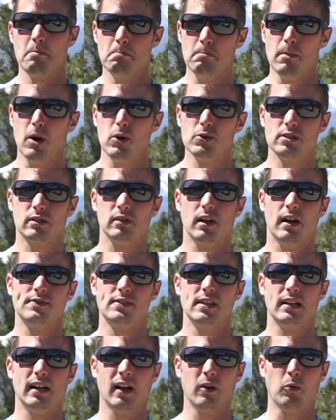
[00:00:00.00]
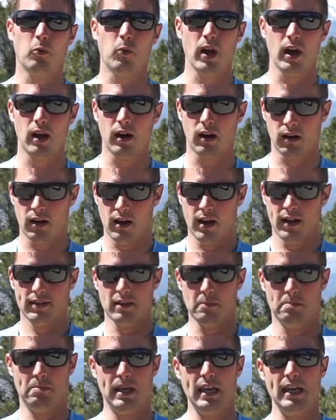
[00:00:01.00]
Most gloves that I wear,
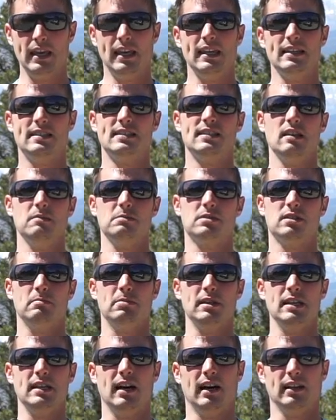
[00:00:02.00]
the pinky seems to be